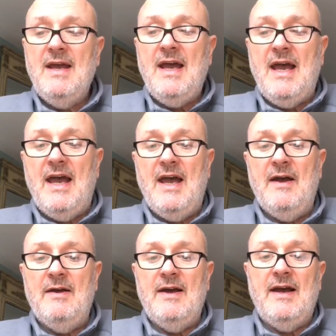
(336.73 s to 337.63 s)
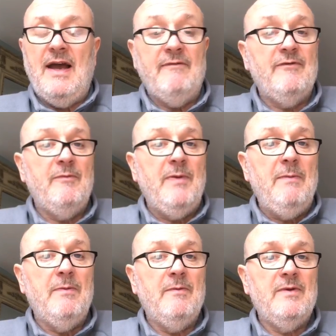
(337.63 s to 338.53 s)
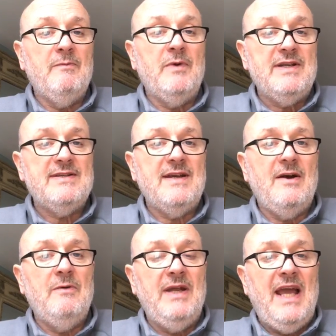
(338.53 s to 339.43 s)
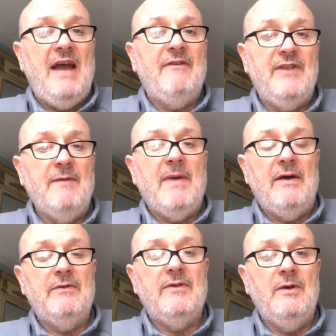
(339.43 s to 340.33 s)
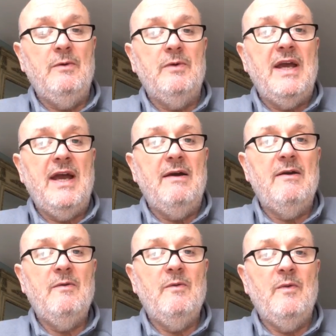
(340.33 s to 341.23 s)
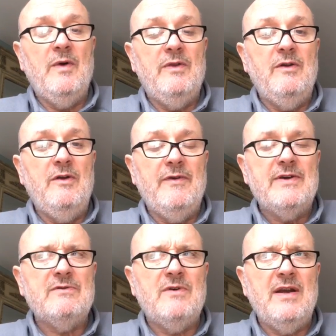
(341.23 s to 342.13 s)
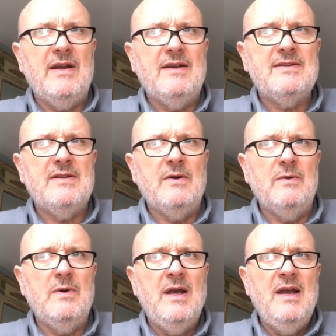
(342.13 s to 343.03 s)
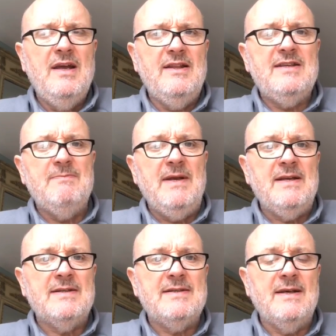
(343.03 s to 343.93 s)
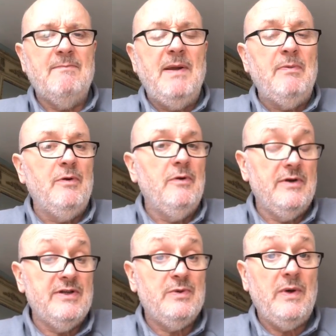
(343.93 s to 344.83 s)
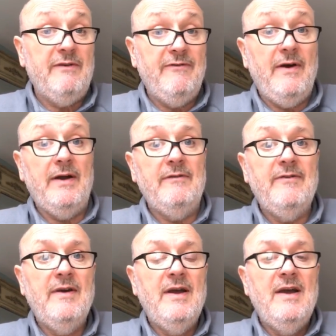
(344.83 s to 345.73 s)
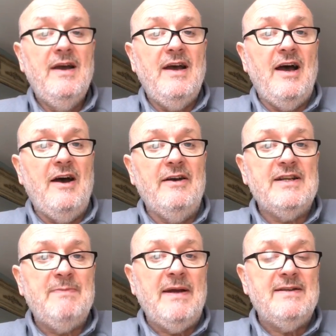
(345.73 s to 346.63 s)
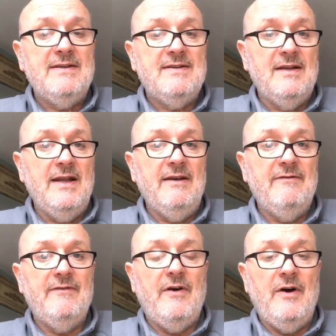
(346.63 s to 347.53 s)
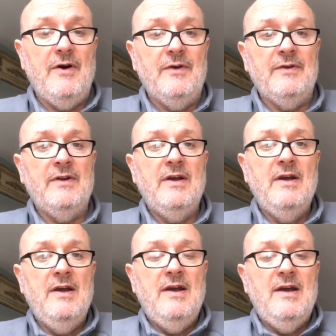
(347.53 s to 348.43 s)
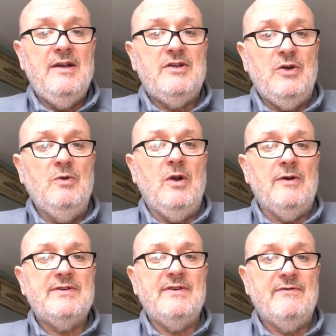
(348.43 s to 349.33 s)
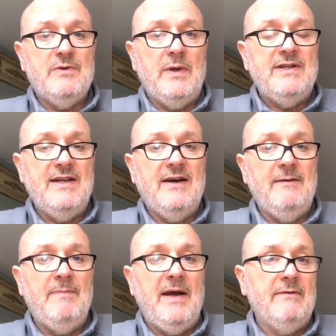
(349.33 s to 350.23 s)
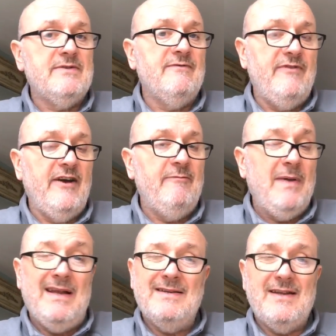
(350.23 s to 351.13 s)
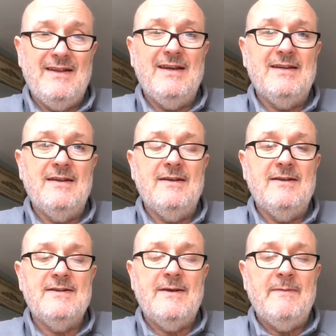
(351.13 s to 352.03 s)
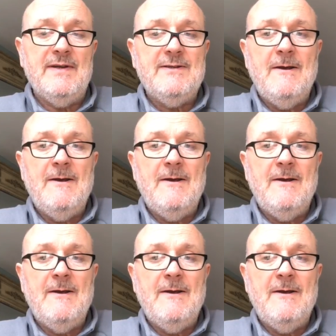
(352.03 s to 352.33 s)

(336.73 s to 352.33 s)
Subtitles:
and for people, which is only half the amount that you would get with universal credit. So this means that people who are under 25 are expected to live on 2 lots of £29.05, I think the sum is,